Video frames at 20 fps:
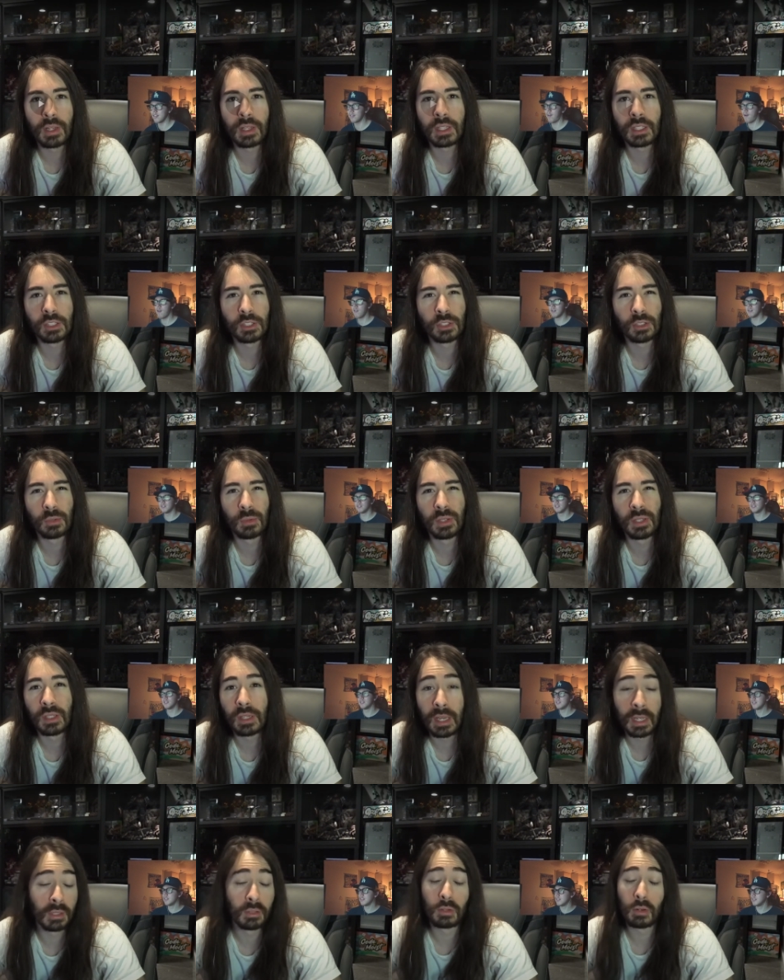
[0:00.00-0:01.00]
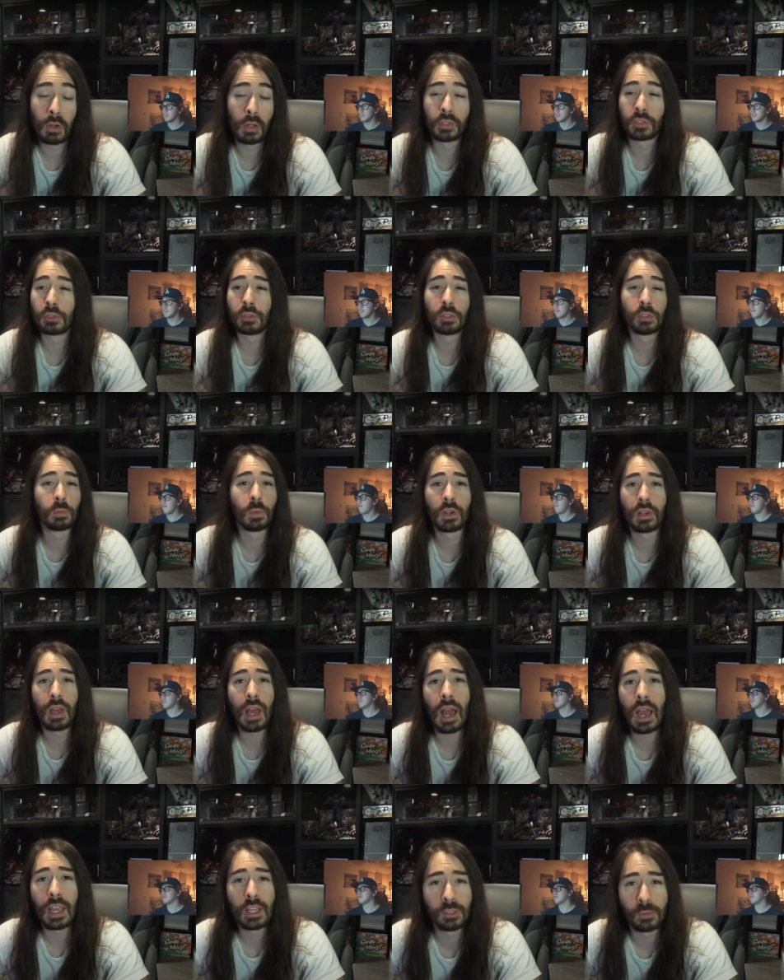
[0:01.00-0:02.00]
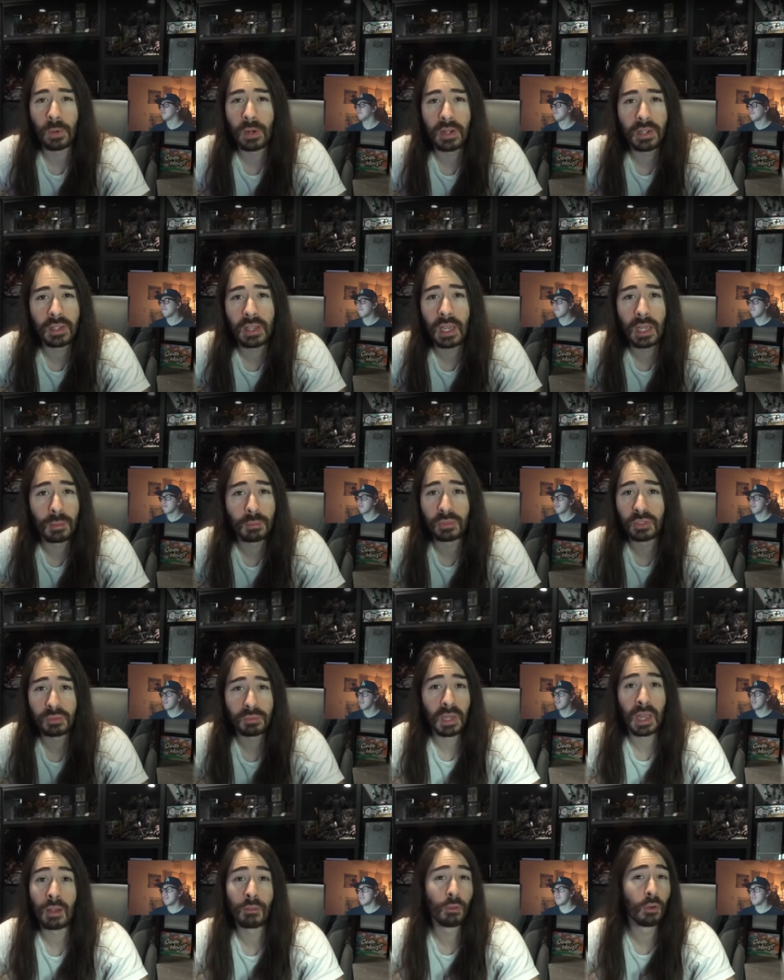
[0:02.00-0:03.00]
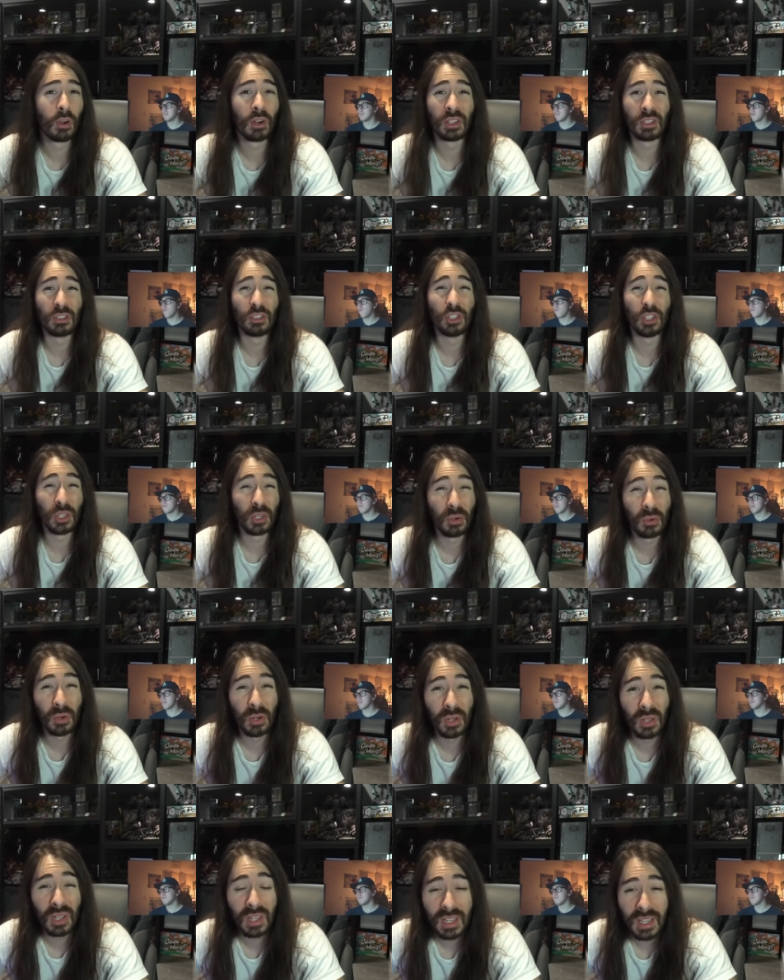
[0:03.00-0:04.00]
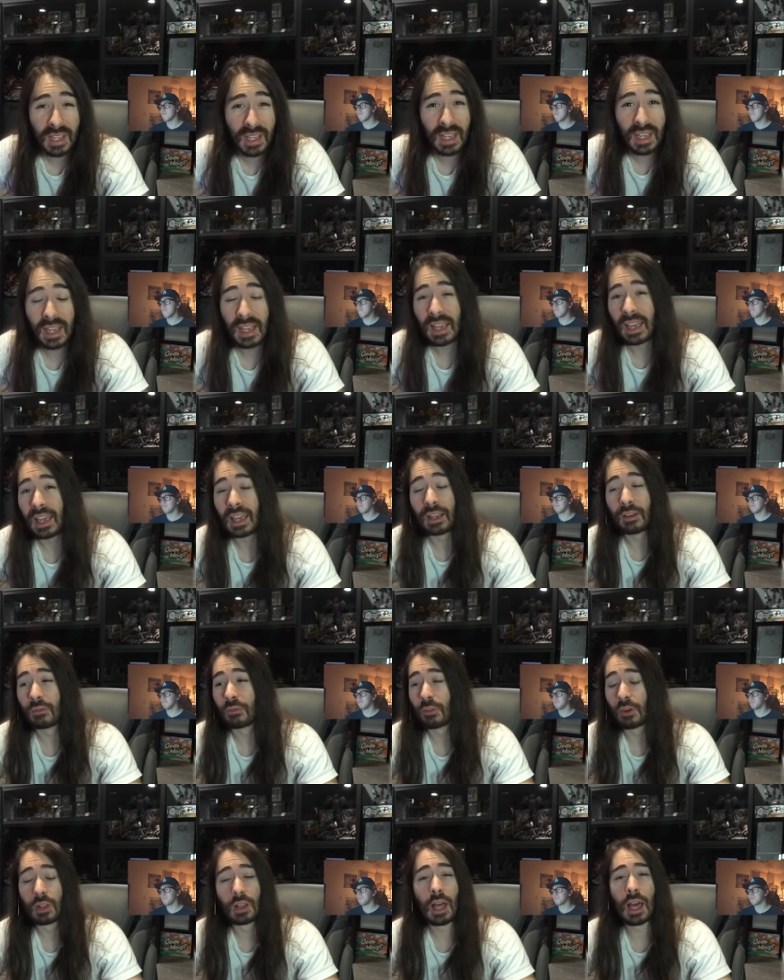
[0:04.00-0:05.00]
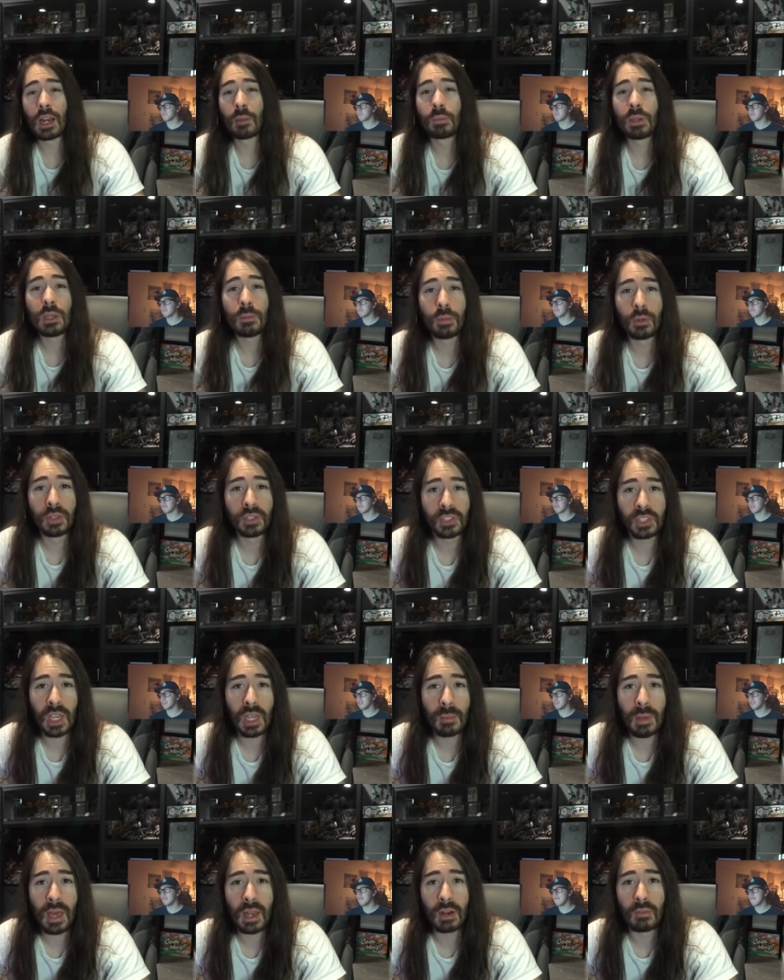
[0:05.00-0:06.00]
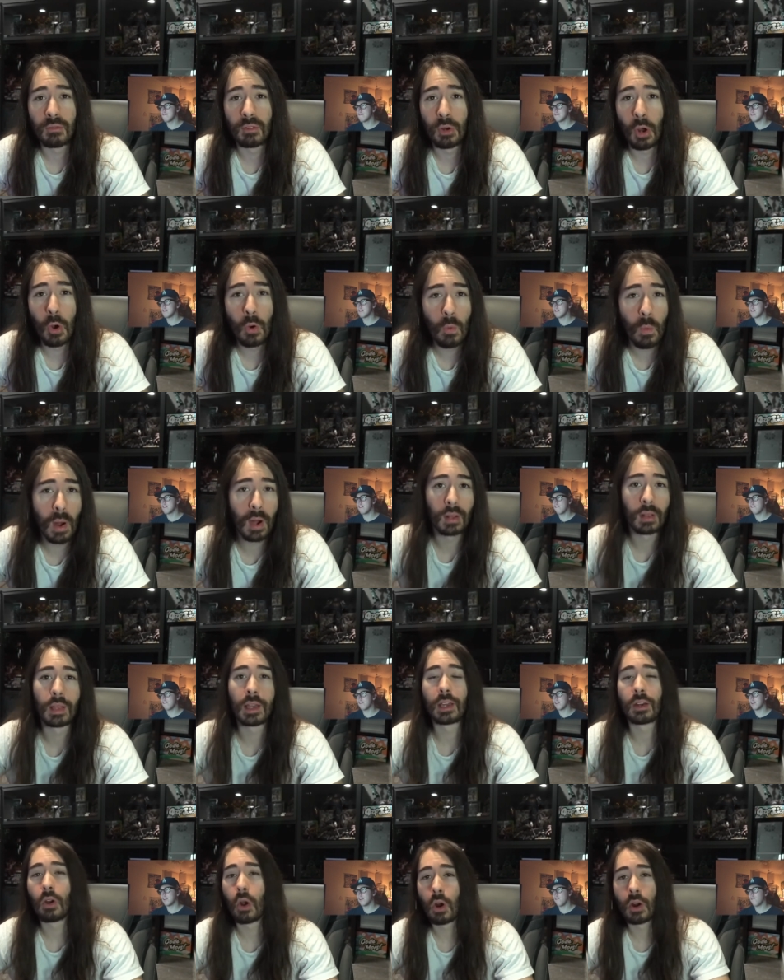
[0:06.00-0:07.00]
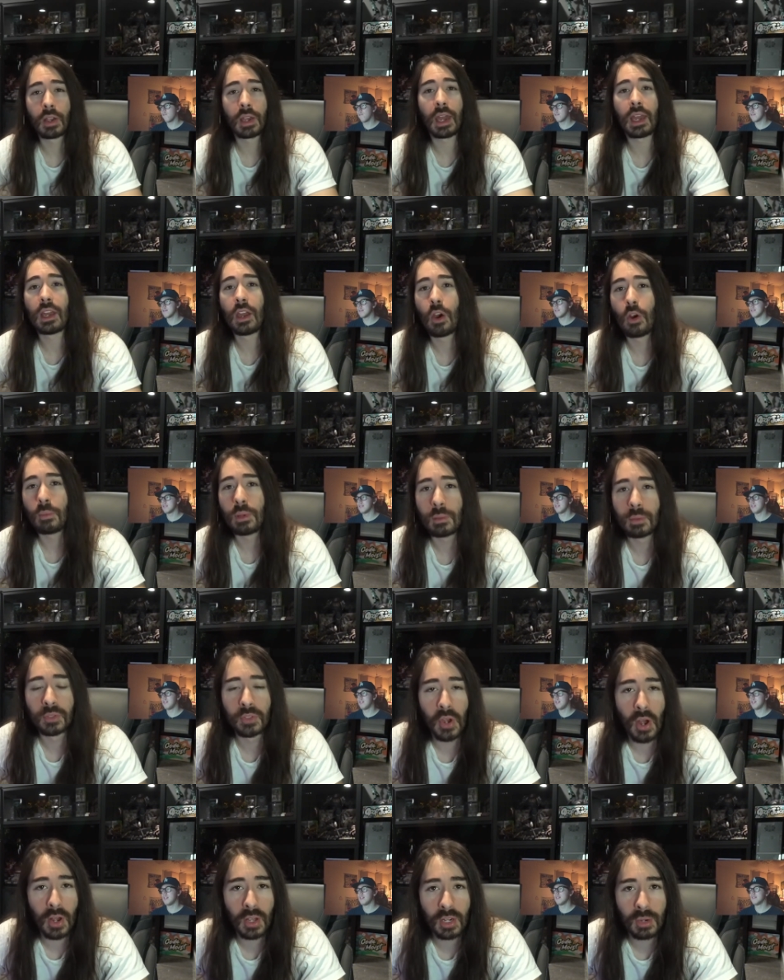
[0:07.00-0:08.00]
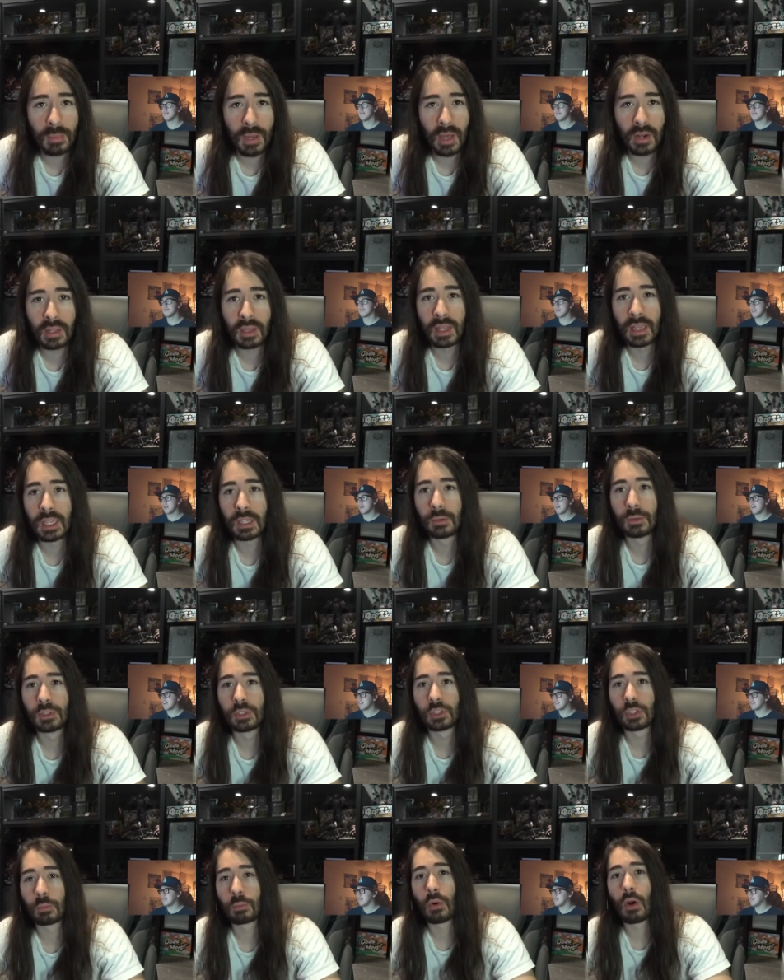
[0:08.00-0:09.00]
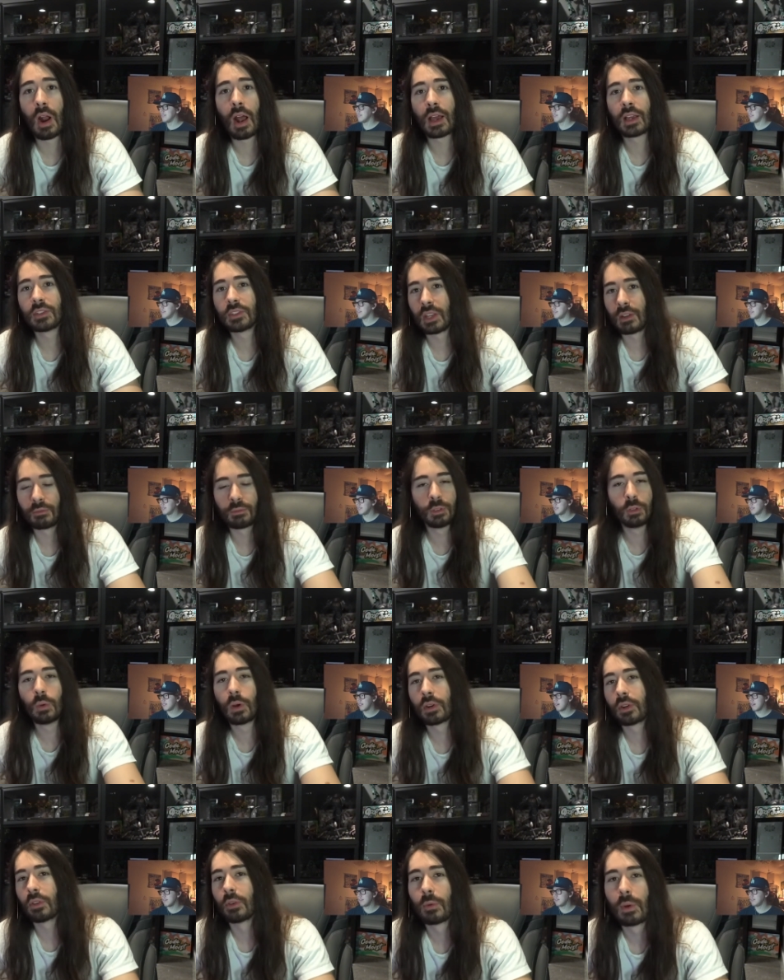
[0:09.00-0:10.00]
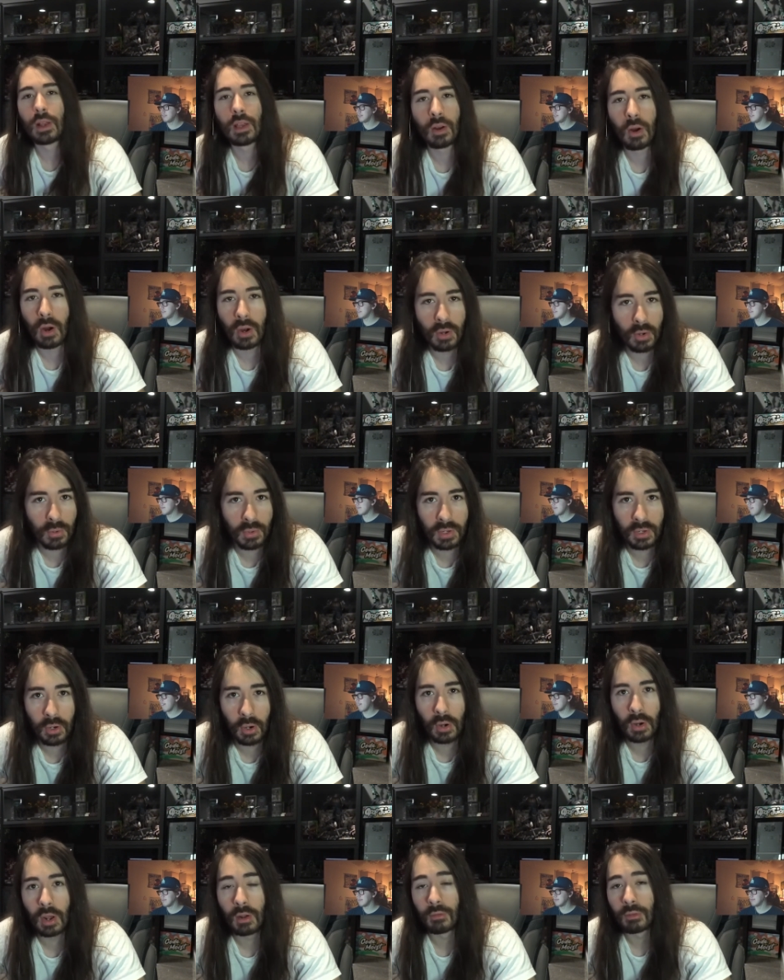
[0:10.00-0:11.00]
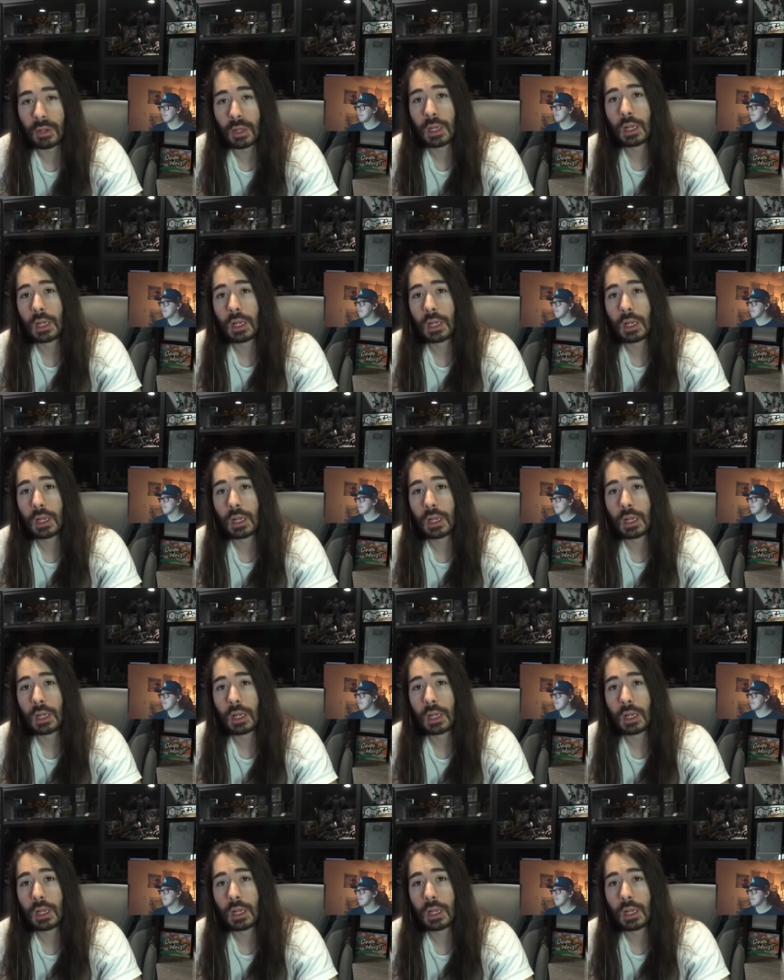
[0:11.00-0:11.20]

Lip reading: history, and also just one of the highest rated games ever in general. And for a lot of people, this came out of nowhere, like an RKO. People talking about it like it was a surprise that flew under the radar no one had heard of.